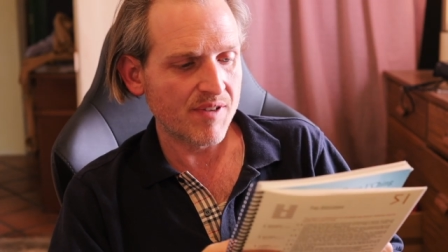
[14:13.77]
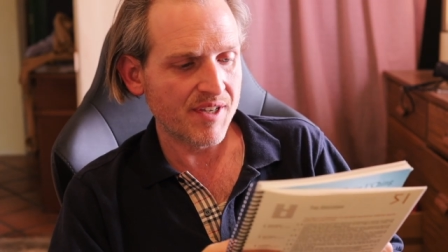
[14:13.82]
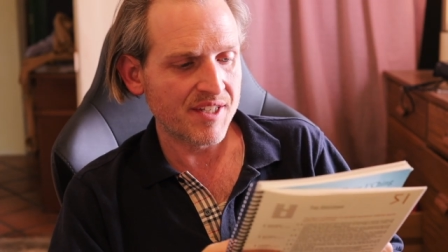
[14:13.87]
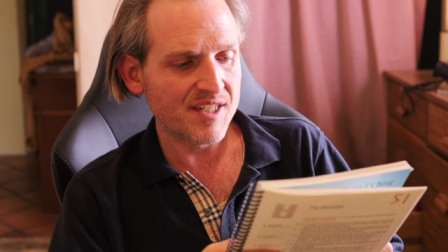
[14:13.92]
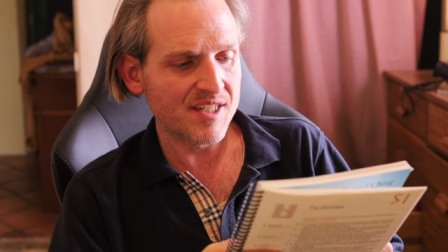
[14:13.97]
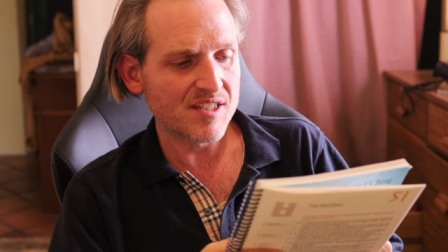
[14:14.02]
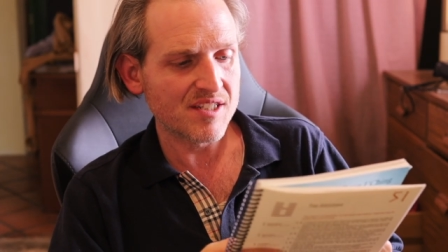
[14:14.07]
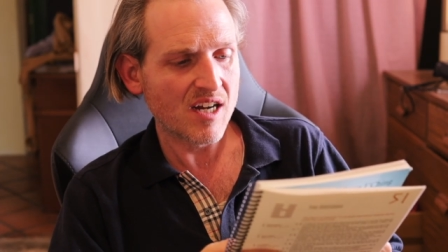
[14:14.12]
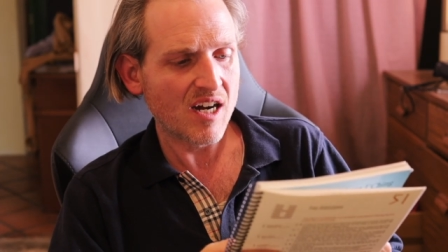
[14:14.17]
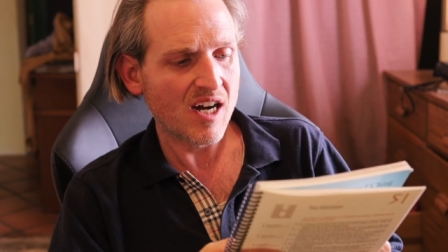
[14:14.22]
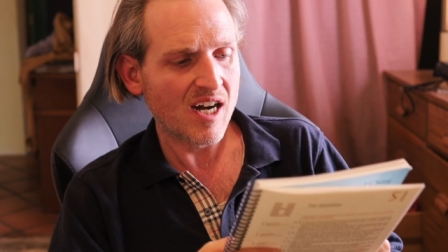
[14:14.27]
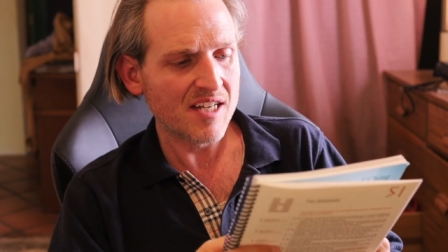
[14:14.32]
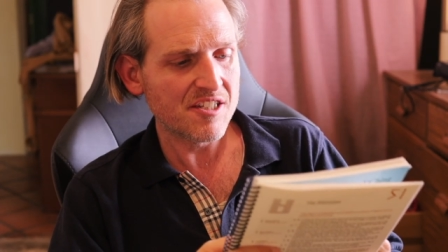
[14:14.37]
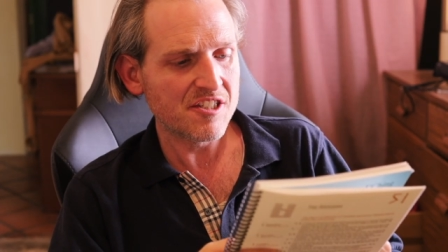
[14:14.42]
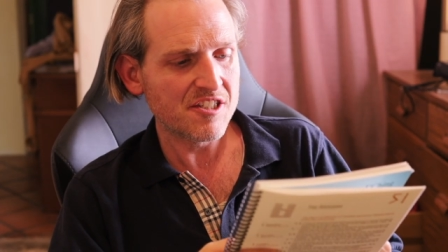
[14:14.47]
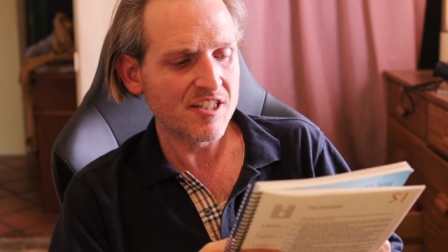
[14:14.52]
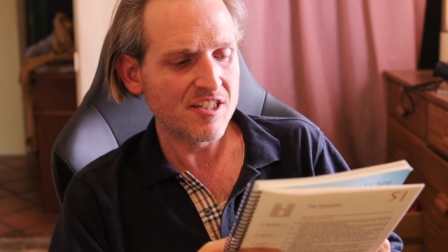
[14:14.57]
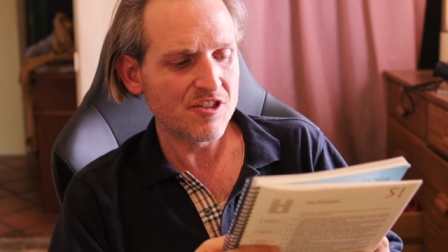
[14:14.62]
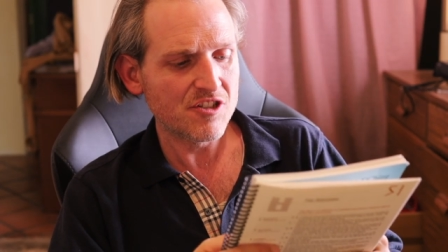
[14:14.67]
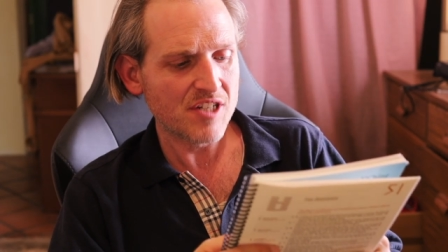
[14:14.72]
and its
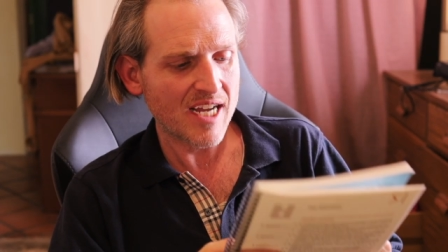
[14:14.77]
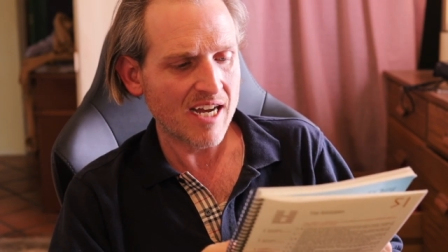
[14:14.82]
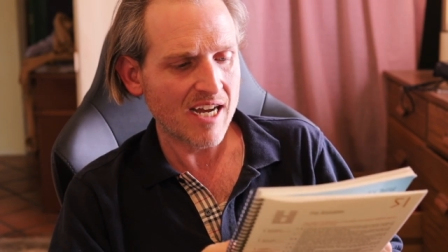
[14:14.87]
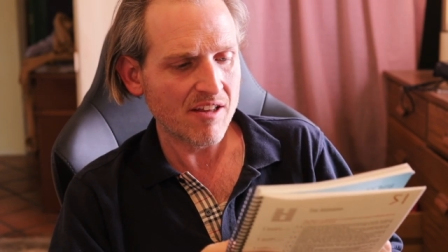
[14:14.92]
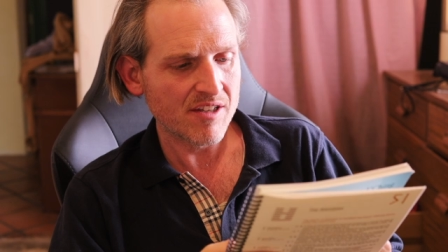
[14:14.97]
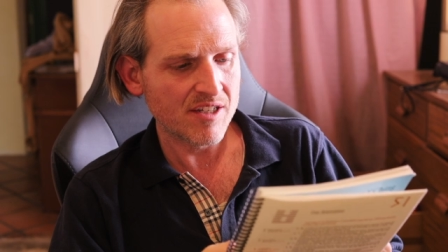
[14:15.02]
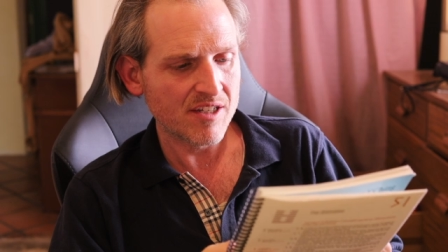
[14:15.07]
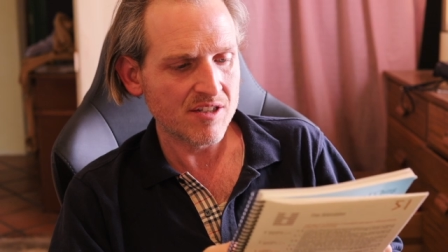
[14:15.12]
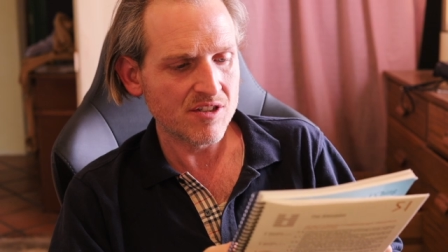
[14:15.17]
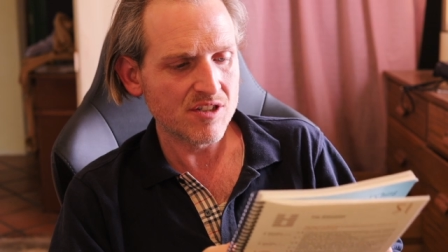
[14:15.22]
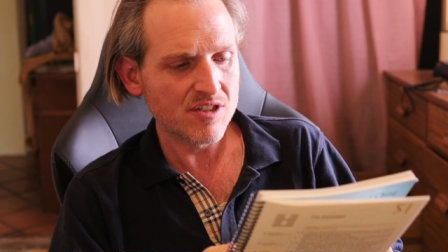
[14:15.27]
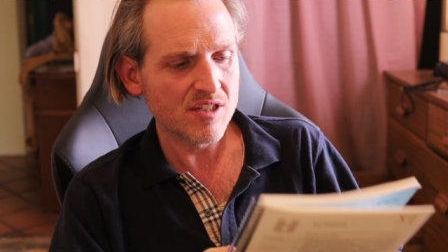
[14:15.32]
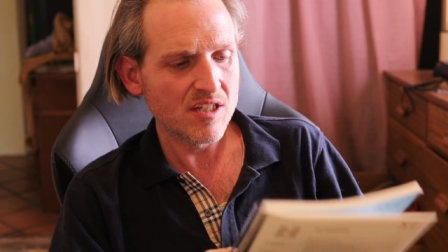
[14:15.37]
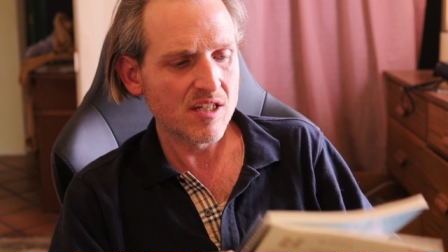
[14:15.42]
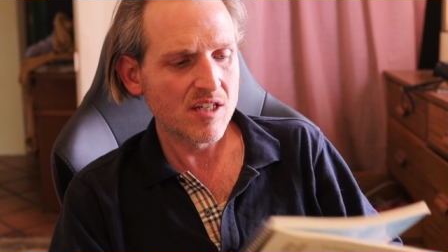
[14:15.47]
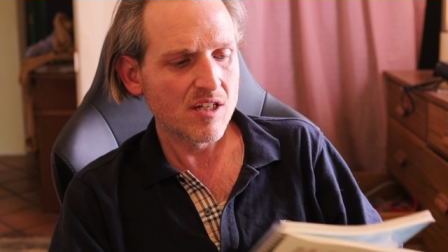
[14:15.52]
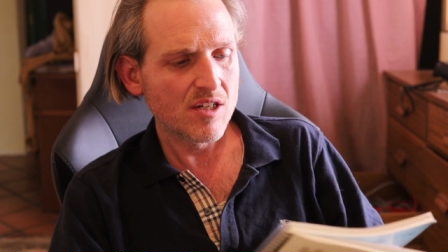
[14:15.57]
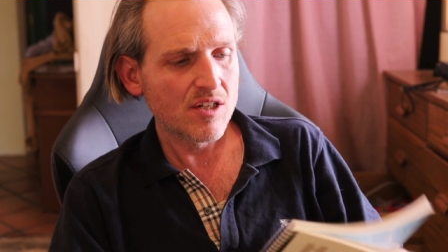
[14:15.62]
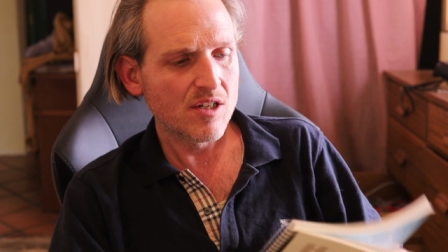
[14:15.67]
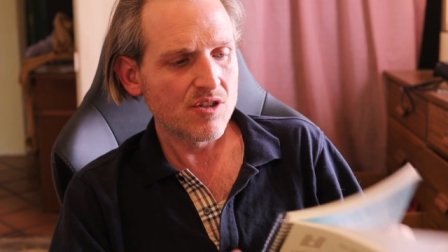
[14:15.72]
constant challenge
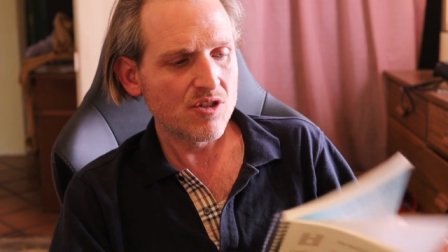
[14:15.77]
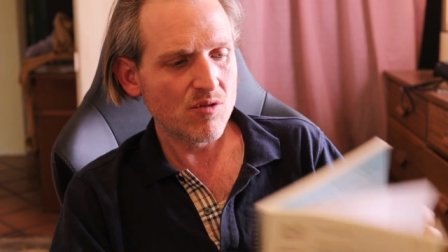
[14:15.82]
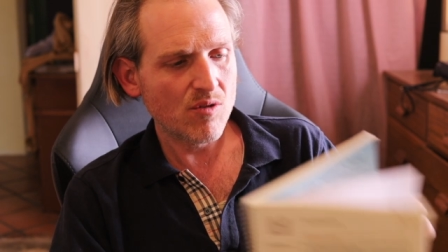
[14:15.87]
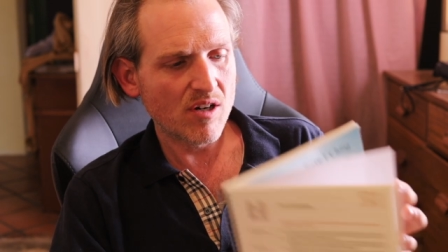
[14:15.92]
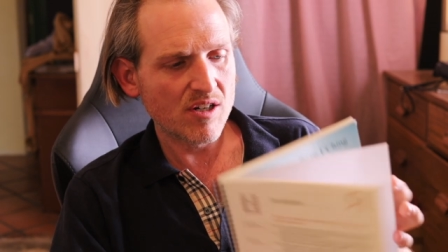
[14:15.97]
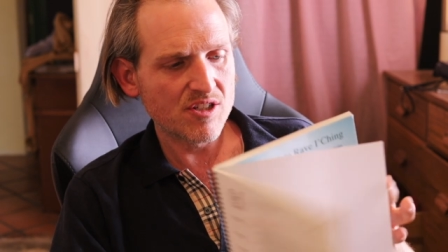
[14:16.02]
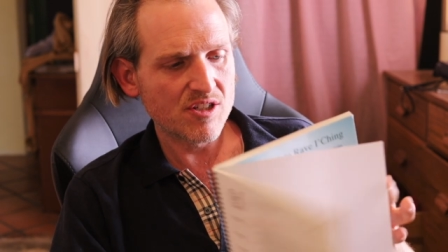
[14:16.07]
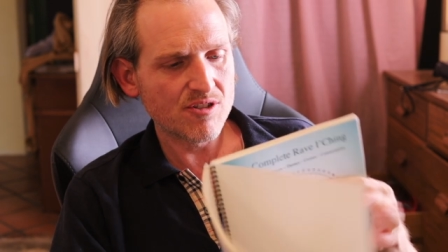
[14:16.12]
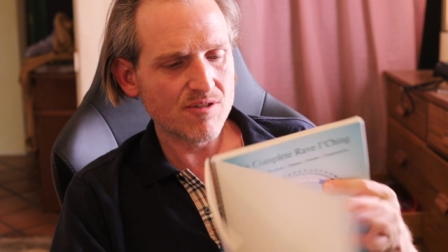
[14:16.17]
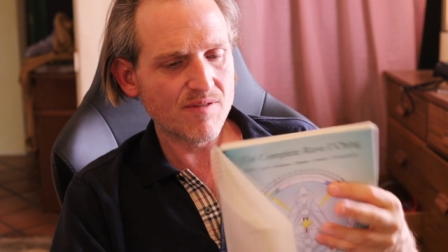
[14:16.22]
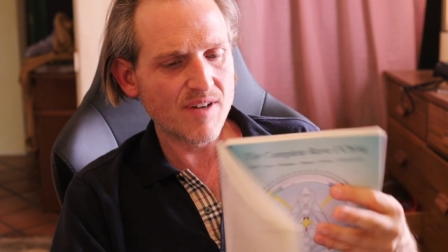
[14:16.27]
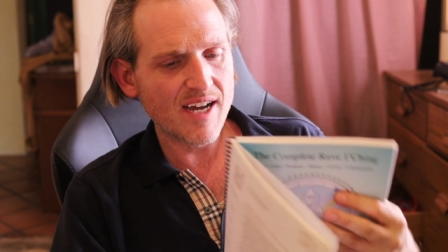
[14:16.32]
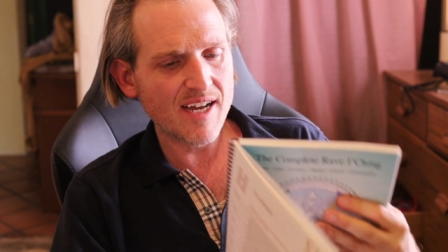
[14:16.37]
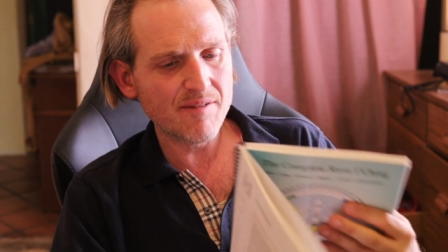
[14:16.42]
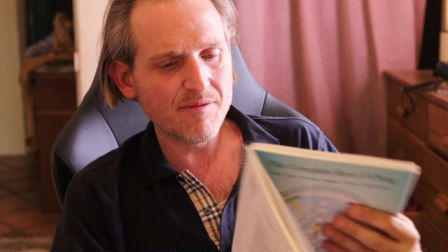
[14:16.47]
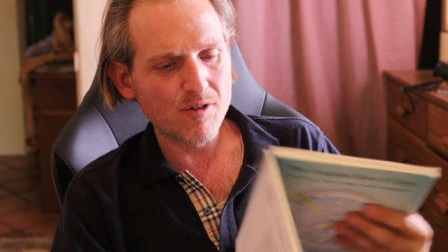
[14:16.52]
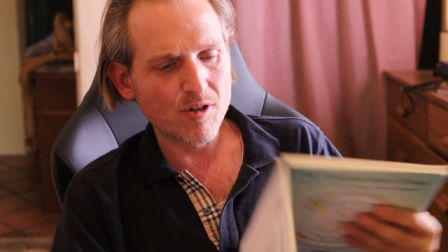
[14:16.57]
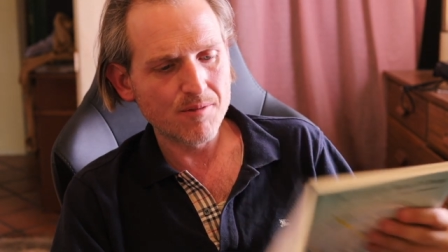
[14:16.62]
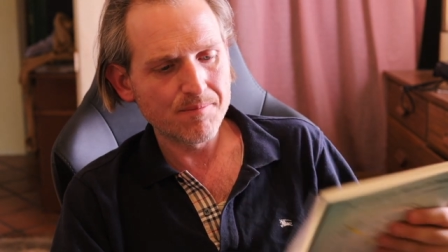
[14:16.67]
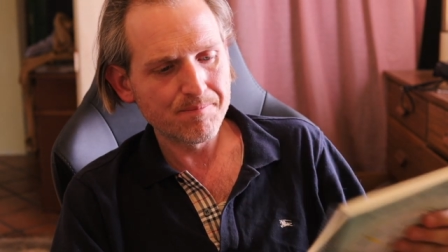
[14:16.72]
to our
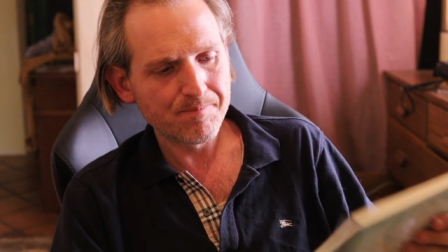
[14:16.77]
survival.